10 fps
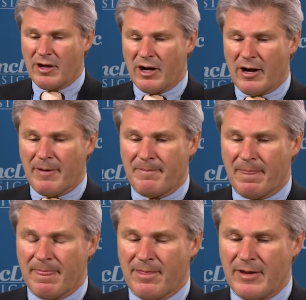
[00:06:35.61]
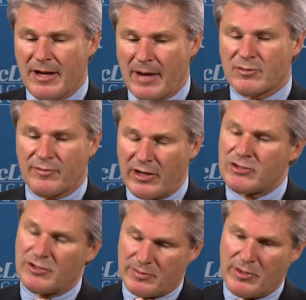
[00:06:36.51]
Um, the
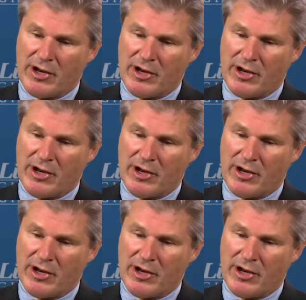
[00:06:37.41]
observation has been